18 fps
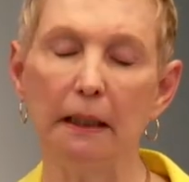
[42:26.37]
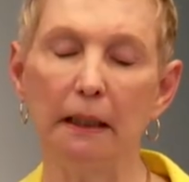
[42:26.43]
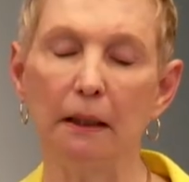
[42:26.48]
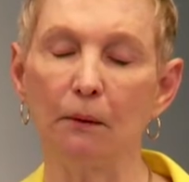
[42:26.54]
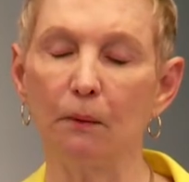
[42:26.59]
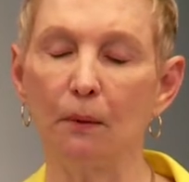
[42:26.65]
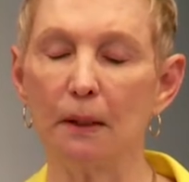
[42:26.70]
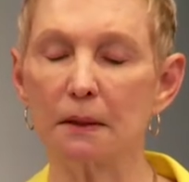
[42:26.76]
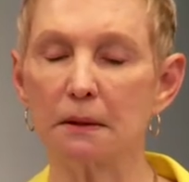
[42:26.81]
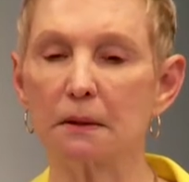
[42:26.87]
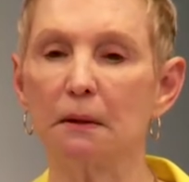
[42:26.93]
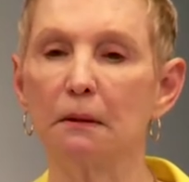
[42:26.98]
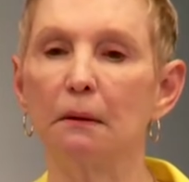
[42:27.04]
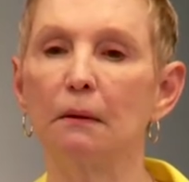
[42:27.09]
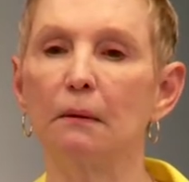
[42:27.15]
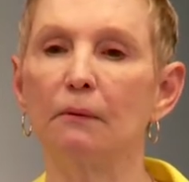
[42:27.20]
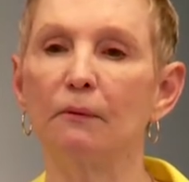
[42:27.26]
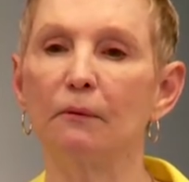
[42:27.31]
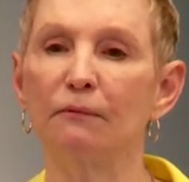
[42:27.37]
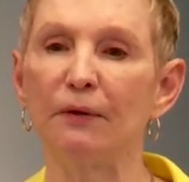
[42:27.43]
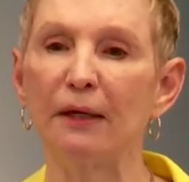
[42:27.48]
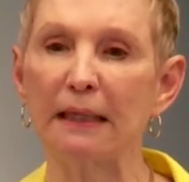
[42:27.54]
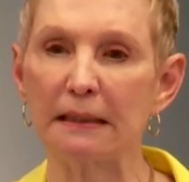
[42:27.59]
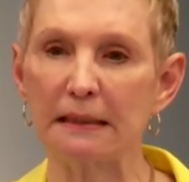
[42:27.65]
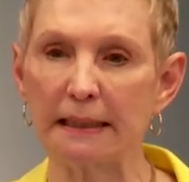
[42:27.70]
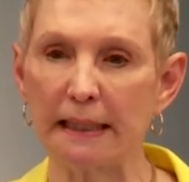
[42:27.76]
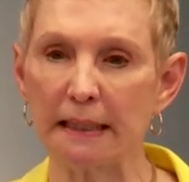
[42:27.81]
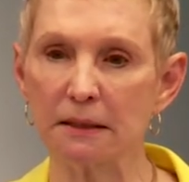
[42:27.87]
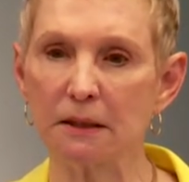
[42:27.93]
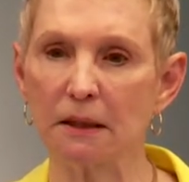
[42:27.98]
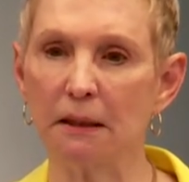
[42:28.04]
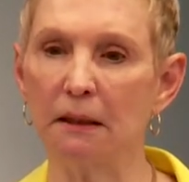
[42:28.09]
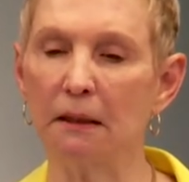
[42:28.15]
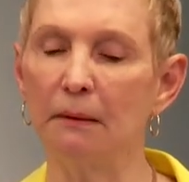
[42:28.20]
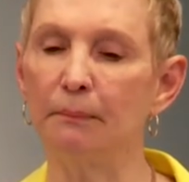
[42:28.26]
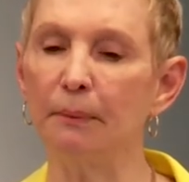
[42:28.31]
It wasn't
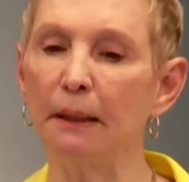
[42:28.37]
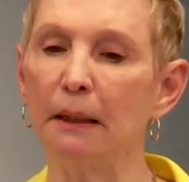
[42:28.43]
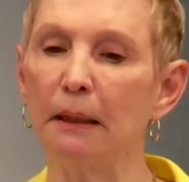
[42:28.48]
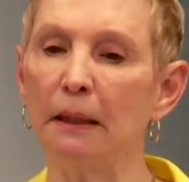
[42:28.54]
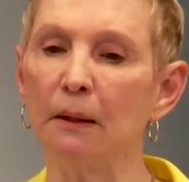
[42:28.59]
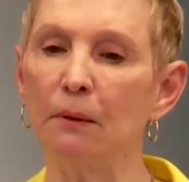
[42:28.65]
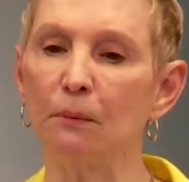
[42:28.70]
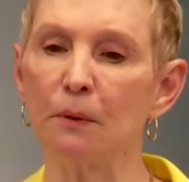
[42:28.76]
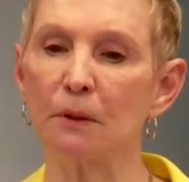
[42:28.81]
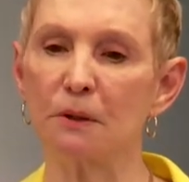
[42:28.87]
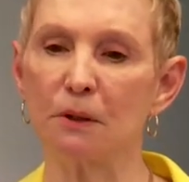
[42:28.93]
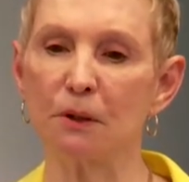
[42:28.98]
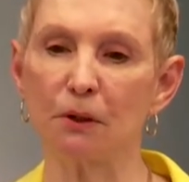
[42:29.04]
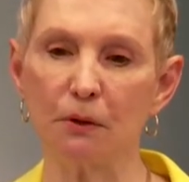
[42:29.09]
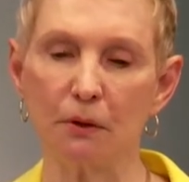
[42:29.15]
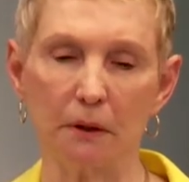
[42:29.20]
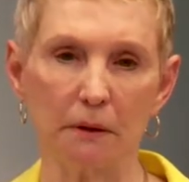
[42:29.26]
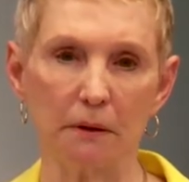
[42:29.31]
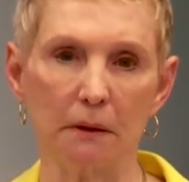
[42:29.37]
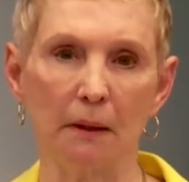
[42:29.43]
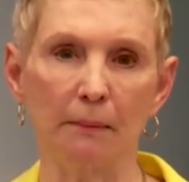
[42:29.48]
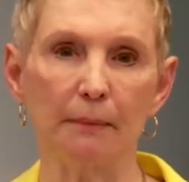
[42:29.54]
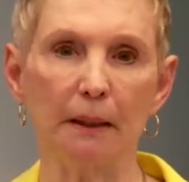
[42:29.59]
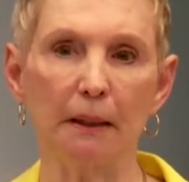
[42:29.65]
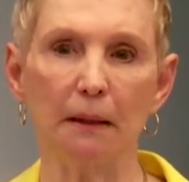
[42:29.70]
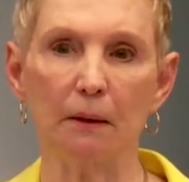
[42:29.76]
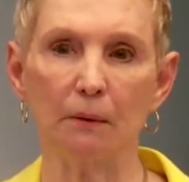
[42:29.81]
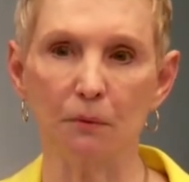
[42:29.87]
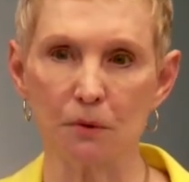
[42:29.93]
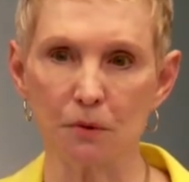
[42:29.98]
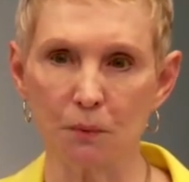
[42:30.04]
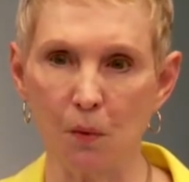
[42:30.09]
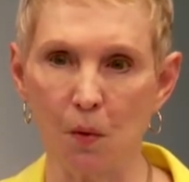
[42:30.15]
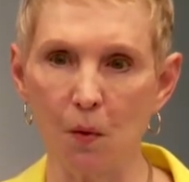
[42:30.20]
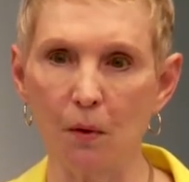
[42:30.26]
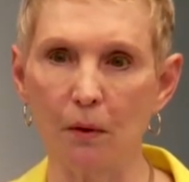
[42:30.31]
fantastic, but it was good. I mean, it was
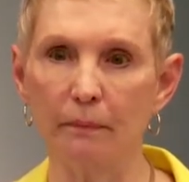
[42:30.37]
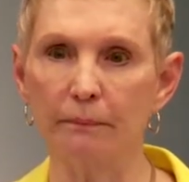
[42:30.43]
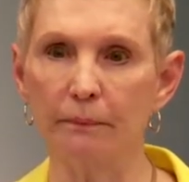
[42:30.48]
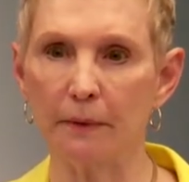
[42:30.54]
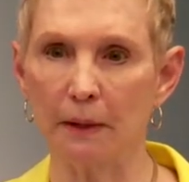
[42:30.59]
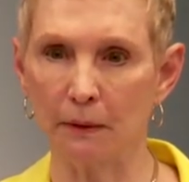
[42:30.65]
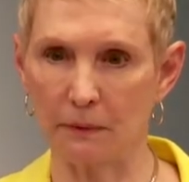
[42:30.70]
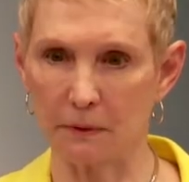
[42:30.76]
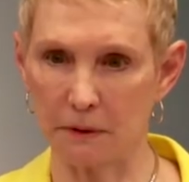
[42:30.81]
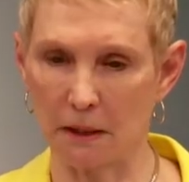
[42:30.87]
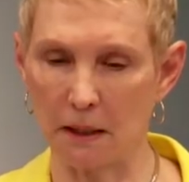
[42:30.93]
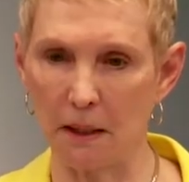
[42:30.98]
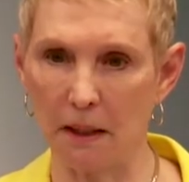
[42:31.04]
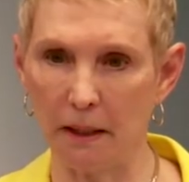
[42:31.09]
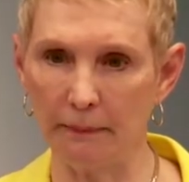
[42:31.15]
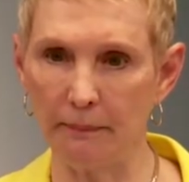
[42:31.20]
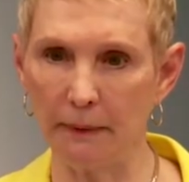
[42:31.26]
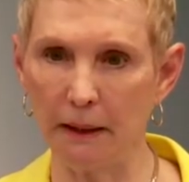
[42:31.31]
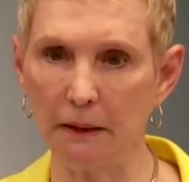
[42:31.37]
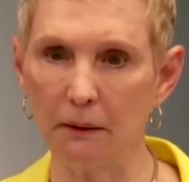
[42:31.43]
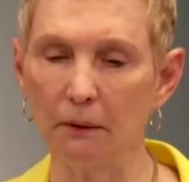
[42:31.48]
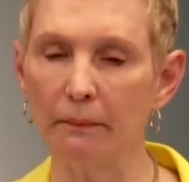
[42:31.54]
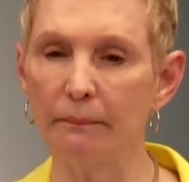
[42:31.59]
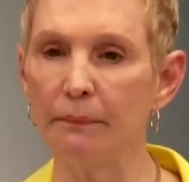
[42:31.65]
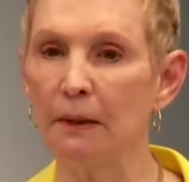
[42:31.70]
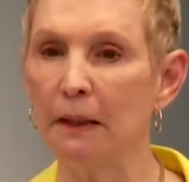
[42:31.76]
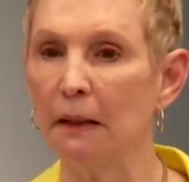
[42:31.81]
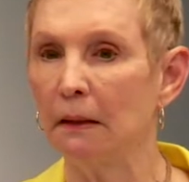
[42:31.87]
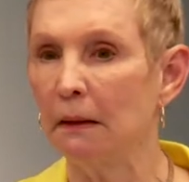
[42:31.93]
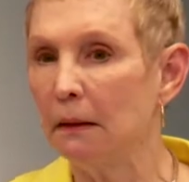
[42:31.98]
warm. It was a hot meal.